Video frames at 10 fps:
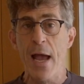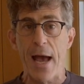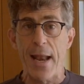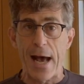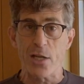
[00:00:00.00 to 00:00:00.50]

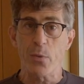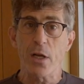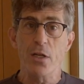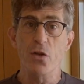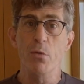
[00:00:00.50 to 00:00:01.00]
And as we
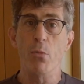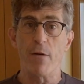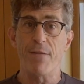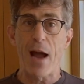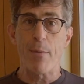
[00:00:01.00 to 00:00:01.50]
consume
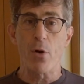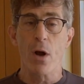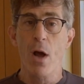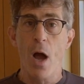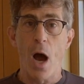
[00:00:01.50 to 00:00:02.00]
more
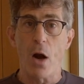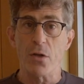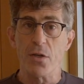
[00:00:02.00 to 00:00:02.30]
fiber, our